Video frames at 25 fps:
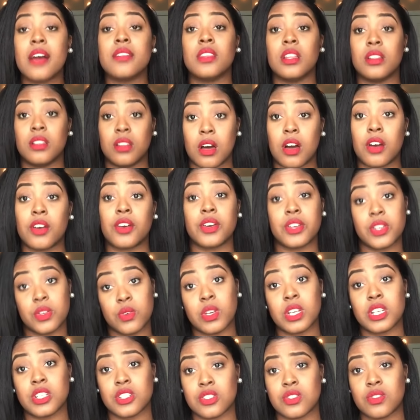the longer you
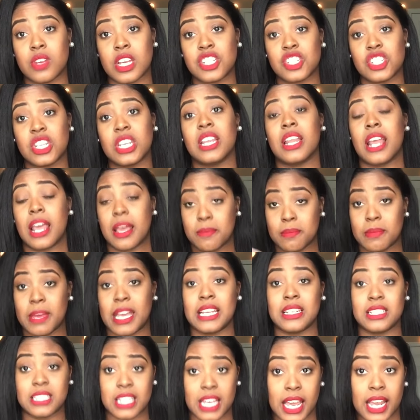can stretch it and
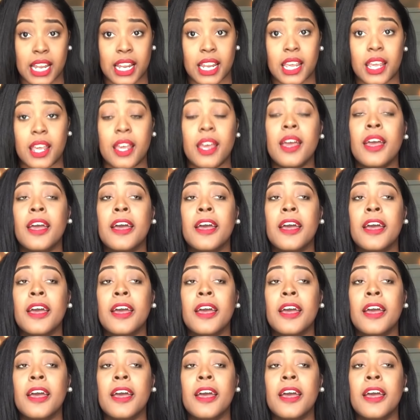maintain it.